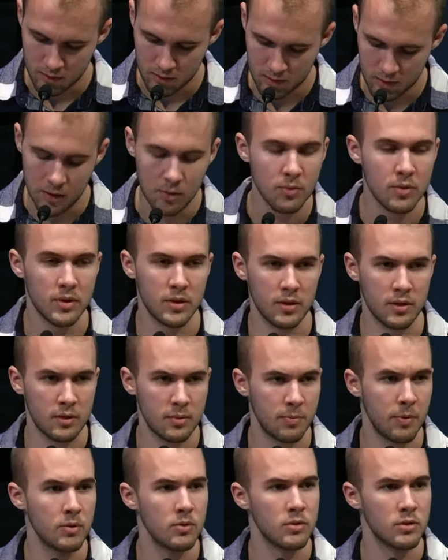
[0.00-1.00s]
He was
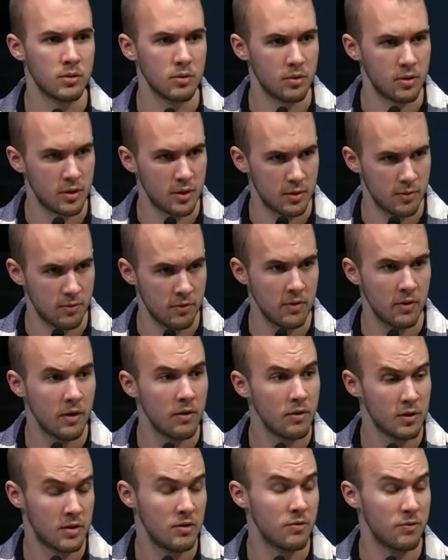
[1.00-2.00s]
exposed to
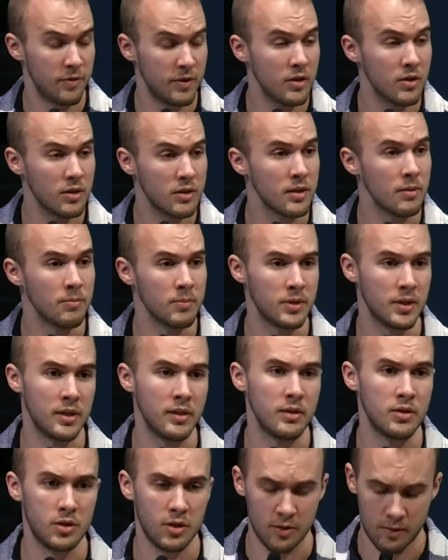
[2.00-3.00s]
severe
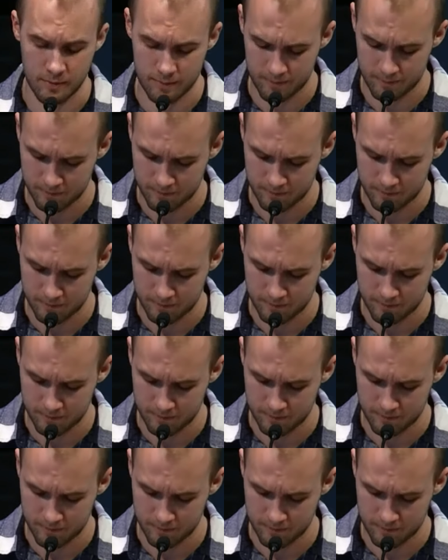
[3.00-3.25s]
temptation.